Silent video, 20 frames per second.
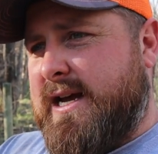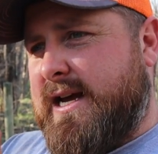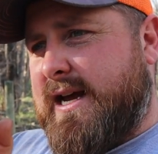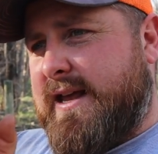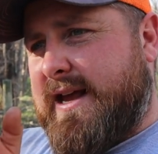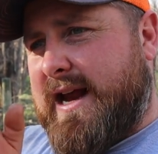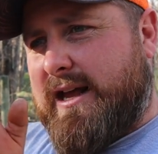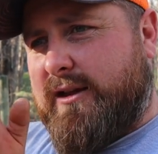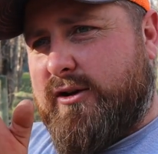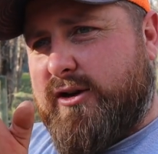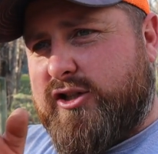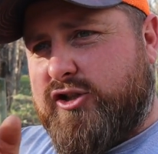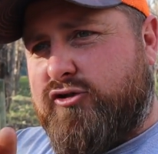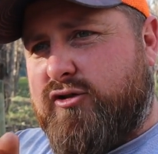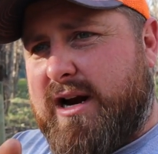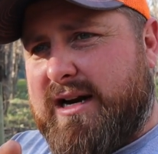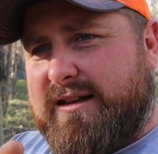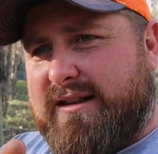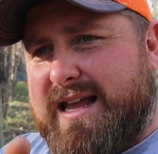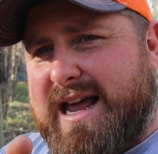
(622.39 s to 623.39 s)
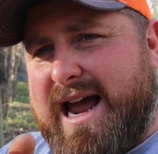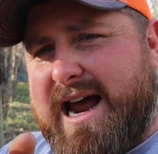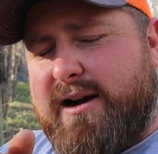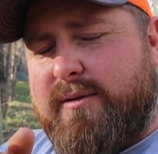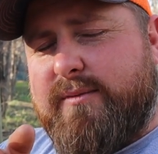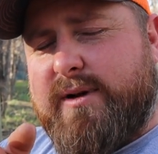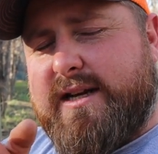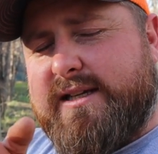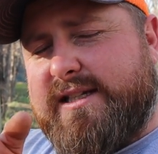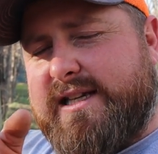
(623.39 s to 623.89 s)
and then I look directly at
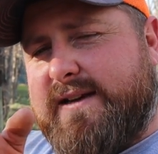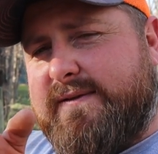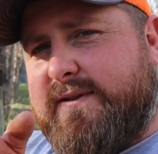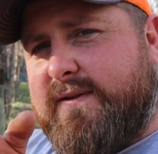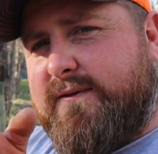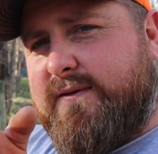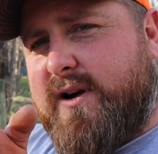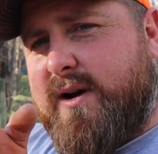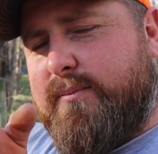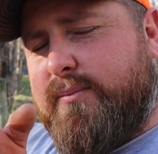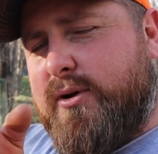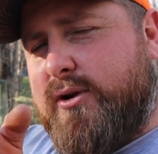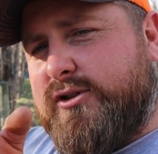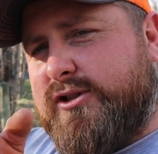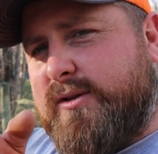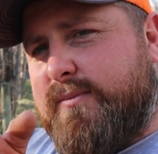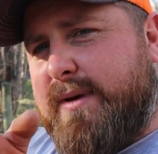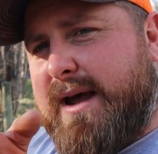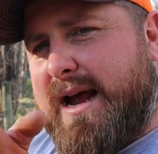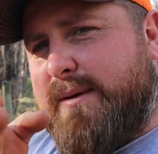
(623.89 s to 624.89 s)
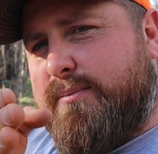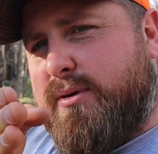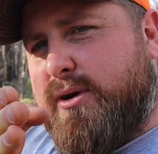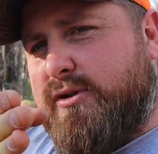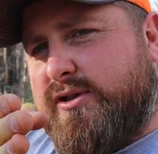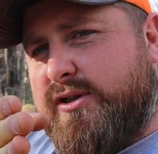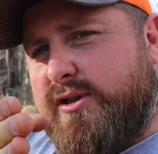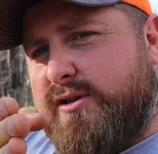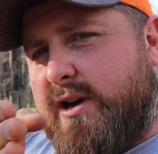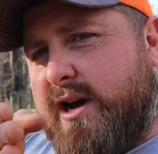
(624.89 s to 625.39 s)
them and I see if the front post or the back
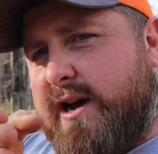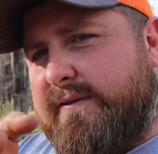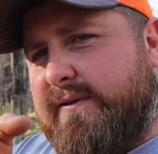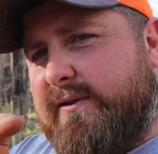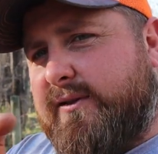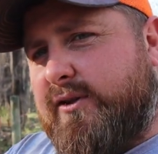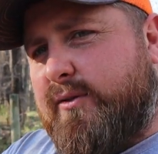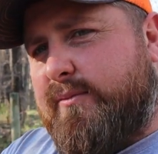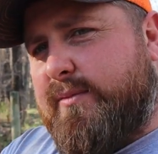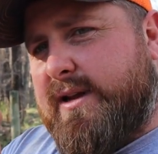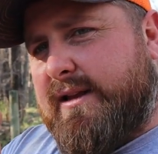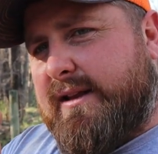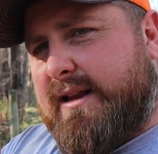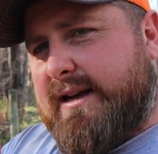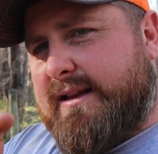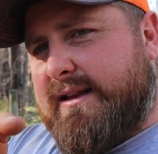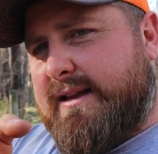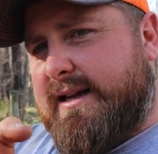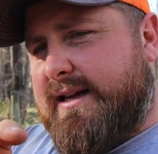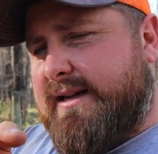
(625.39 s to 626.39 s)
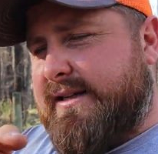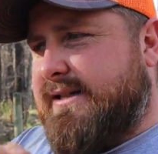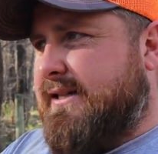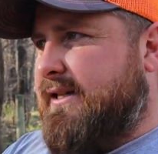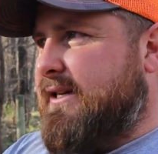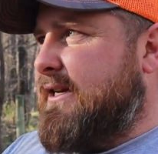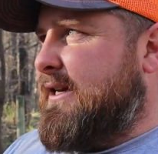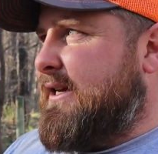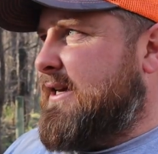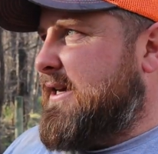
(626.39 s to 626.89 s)
post is off a little bit like this,
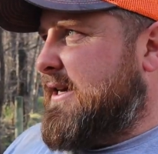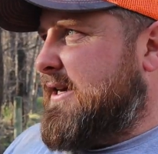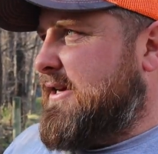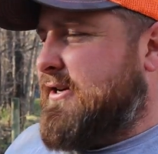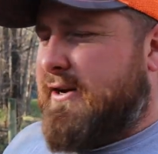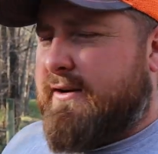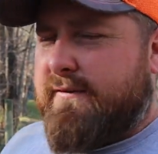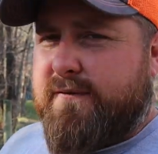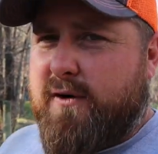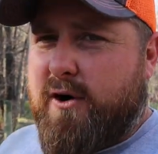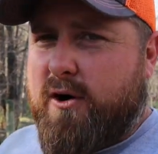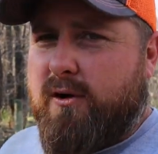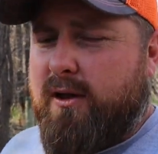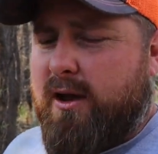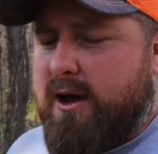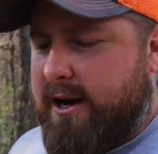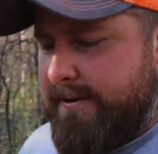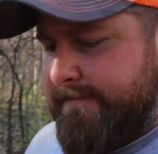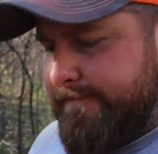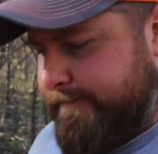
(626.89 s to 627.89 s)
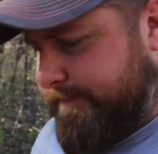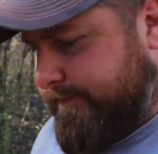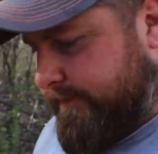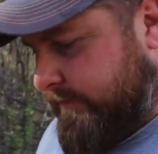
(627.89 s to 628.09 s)
near far line.